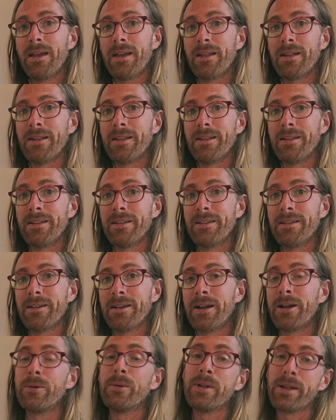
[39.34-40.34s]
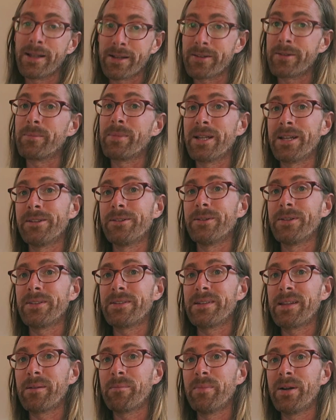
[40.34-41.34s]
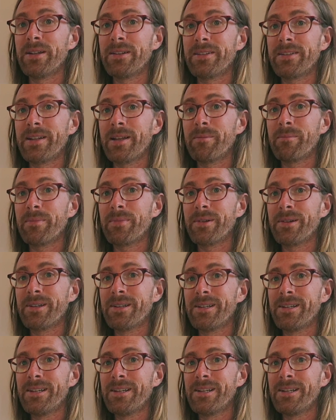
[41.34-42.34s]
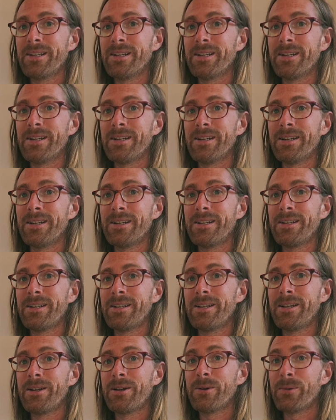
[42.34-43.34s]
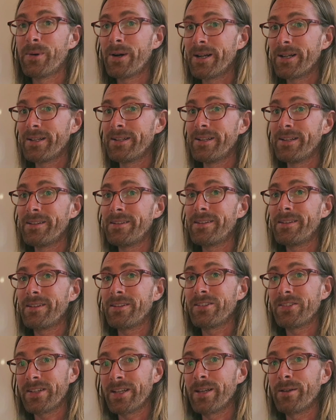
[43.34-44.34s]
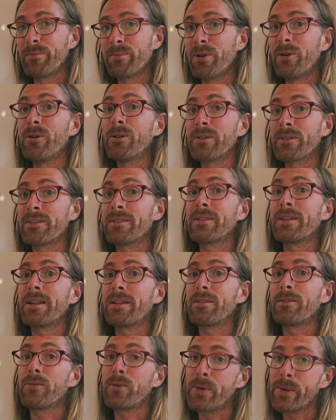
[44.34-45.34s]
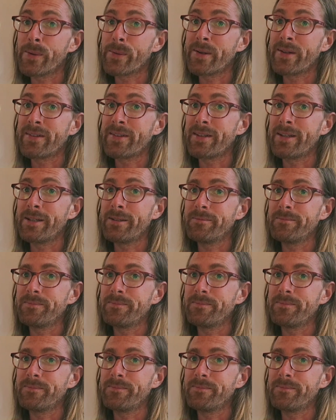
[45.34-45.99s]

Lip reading: And I will explain you step by step uh, why this shape holds that frequency.